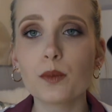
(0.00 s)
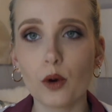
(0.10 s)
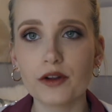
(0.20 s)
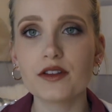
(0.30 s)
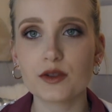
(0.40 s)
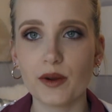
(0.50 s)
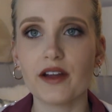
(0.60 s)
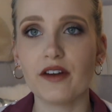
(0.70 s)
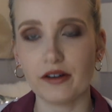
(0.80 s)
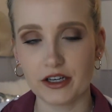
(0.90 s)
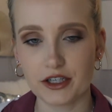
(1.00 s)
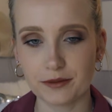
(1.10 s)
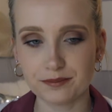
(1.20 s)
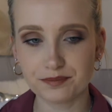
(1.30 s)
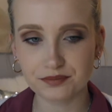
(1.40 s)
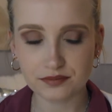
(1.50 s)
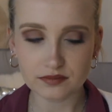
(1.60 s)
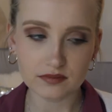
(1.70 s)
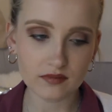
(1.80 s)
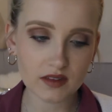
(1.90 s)
Born This Way foundation.
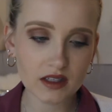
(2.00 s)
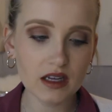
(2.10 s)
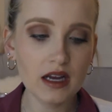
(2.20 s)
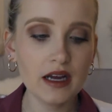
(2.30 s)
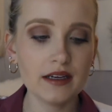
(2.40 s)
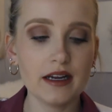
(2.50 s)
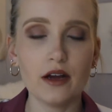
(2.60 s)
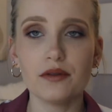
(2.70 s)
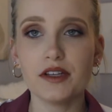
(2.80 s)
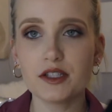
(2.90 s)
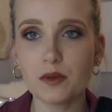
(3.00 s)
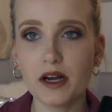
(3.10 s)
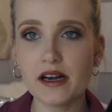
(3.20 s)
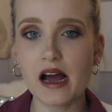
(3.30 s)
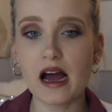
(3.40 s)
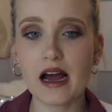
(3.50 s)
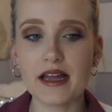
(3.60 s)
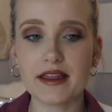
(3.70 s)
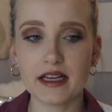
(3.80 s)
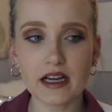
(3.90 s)
Now this one
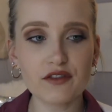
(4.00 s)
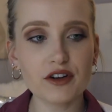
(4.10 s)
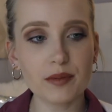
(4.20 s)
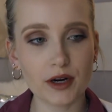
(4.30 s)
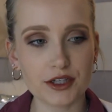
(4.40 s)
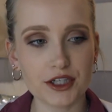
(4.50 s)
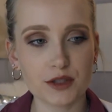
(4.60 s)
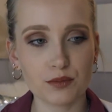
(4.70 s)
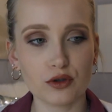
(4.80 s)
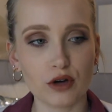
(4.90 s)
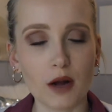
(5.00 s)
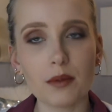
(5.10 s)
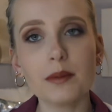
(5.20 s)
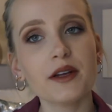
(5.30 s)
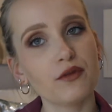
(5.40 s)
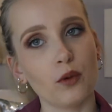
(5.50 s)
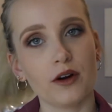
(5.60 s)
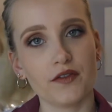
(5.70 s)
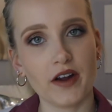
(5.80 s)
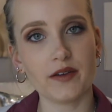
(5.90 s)
I think I've repurchased probably
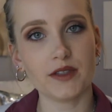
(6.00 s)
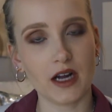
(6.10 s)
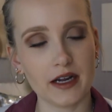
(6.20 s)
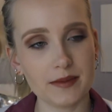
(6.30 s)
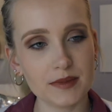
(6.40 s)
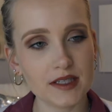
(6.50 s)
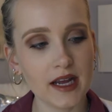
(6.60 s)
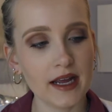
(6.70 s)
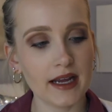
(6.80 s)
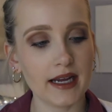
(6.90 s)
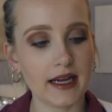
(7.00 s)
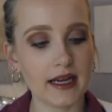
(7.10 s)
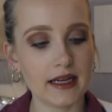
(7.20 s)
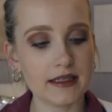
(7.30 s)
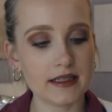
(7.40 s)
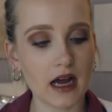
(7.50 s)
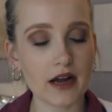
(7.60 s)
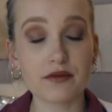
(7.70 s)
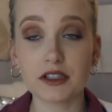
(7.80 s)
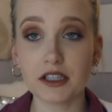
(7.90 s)
4 or 5 times, and
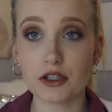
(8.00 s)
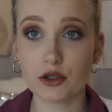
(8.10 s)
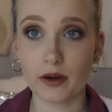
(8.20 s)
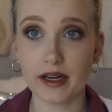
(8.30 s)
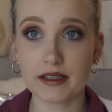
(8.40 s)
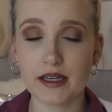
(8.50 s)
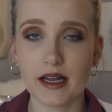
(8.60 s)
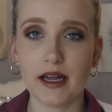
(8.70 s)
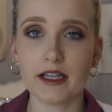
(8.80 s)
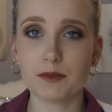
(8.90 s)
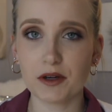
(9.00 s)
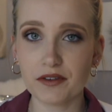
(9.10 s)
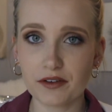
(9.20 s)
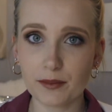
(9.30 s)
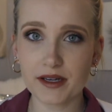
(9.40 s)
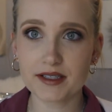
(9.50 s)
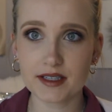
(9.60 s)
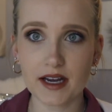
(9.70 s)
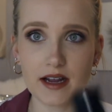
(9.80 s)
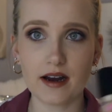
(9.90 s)
I really enjoy it. It's perfect for my
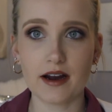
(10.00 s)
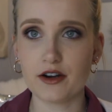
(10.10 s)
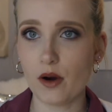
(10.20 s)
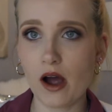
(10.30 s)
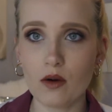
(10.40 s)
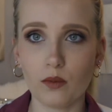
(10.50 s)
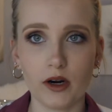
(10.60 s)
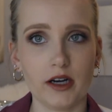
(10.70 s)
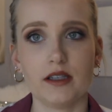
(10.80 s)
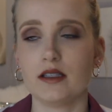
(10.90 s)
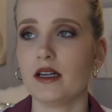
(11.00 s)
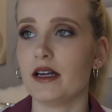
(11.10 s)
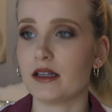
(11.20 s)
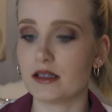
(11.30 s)
skin. I know how it works.